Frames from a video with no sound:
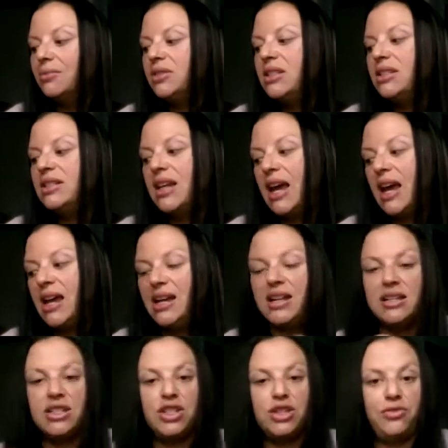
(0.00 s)
Today
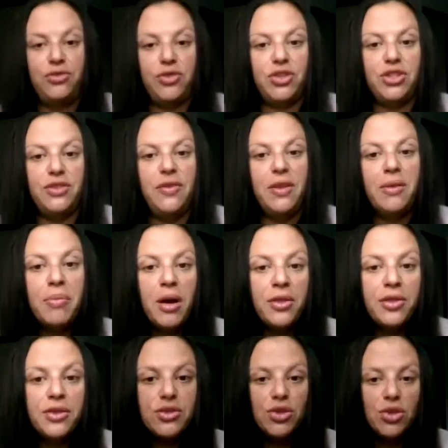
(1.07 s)
is the first of the
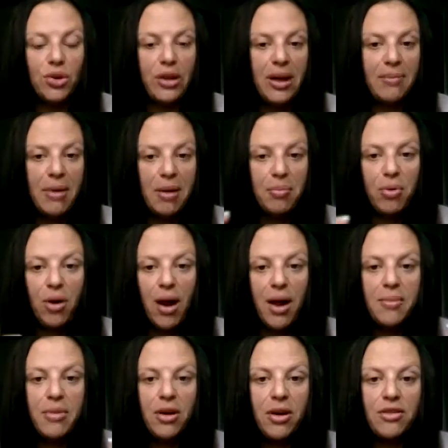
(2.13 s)
month, so like my
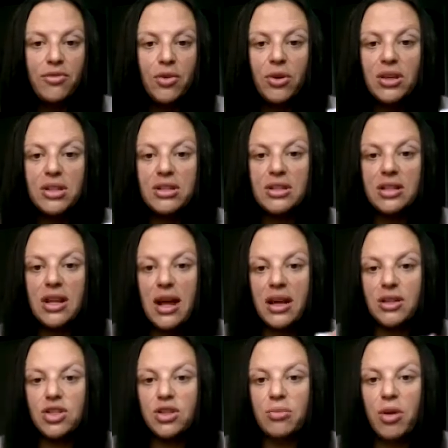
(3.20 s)
primary focus today
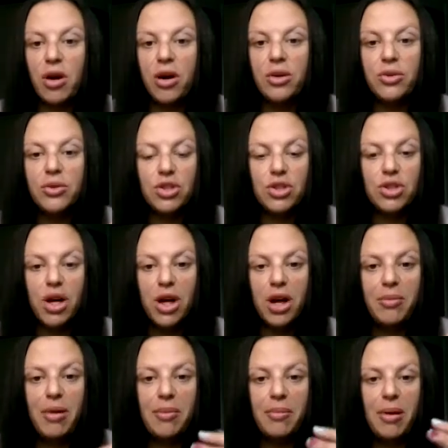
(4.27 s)
and tomorrow is to talk
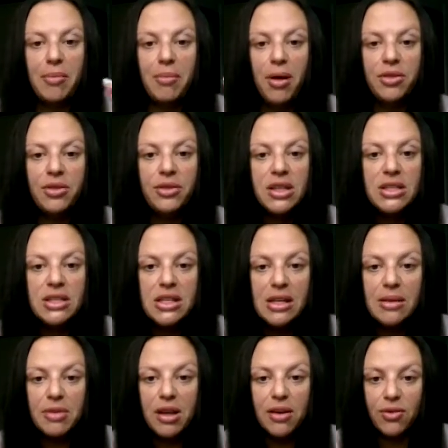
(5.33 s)
about my monthly
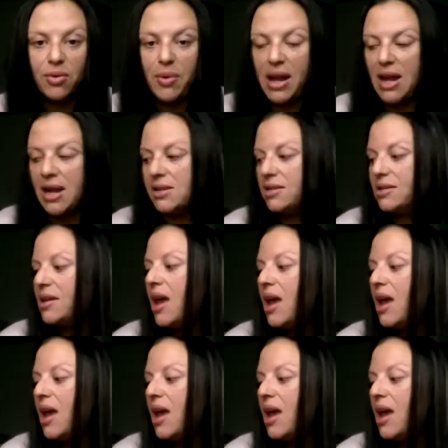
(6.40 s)
team giveaways